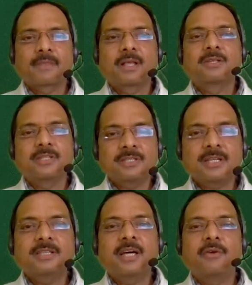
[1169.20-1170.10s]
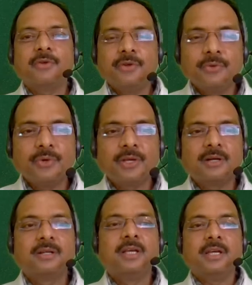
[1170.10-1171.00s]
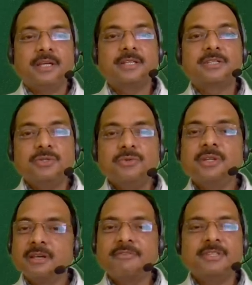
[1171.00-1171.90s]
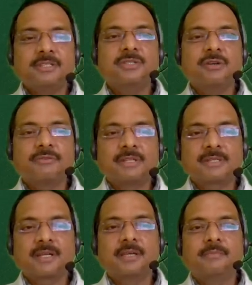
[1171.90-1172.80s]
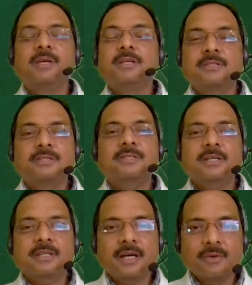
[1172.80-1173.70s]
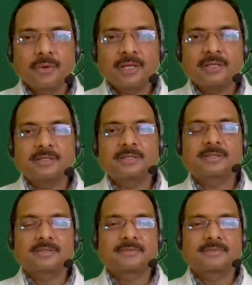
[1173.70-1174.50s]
Cystathioninuria. It is due to the deficiency of enzyme cystathionase.